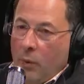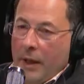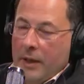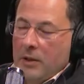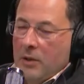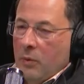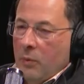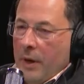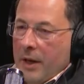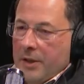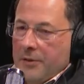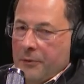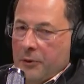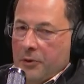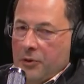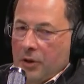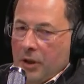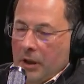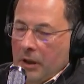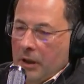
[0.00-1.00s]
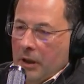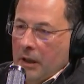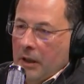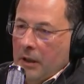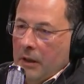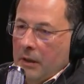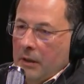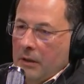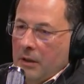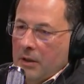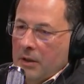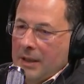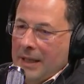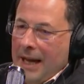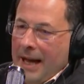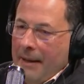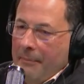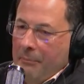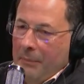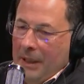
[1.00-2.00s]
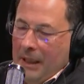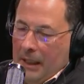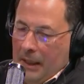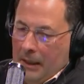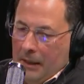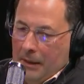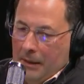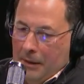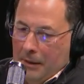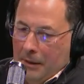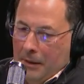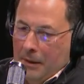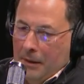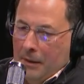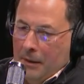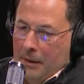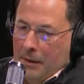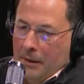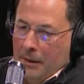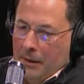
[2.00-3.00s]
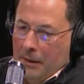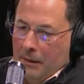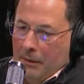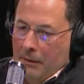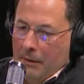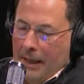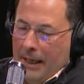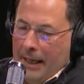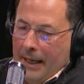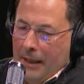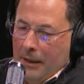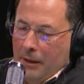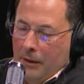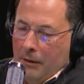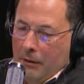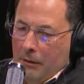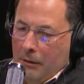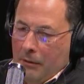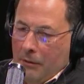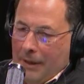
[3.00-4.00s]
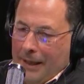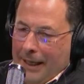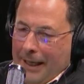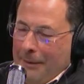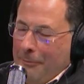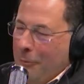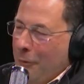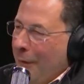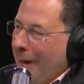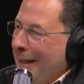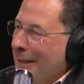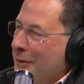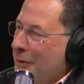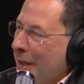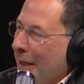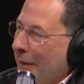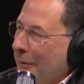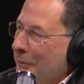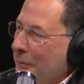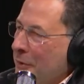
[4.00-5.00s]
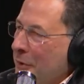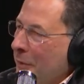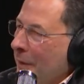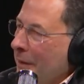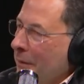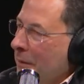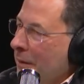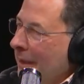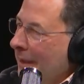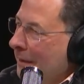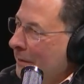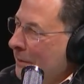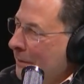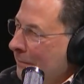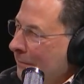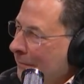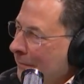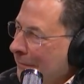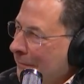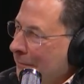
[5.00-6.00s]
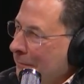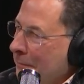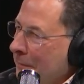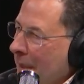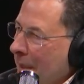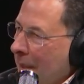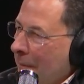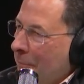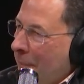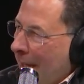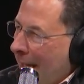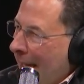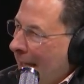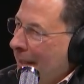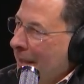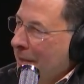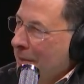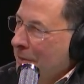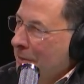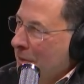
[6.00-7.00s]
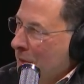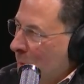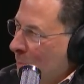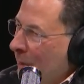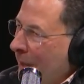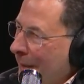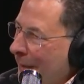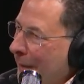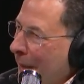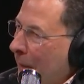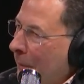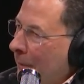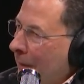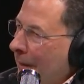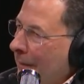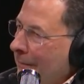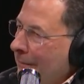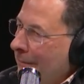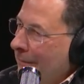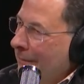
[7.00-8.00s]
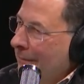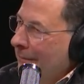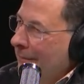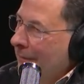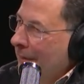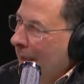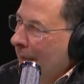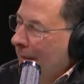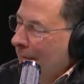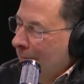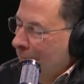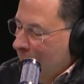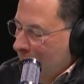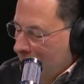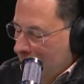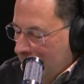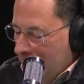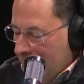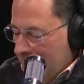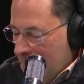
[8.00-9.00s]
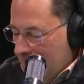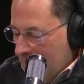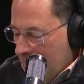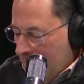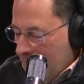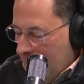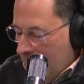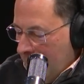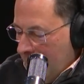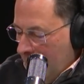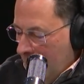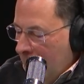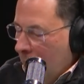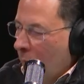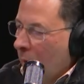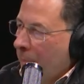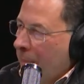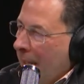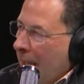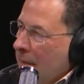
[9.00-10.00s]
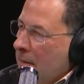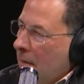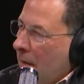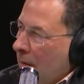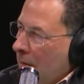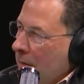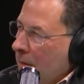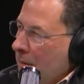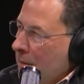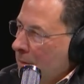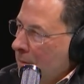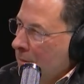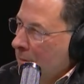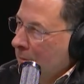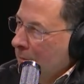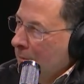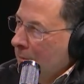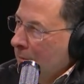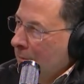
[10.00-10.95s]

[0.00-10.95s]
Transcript: you went to West Virginia does not mean that you can't branch out and do other things. I think Pat has displayed that well, right? You know where Pat's heart is.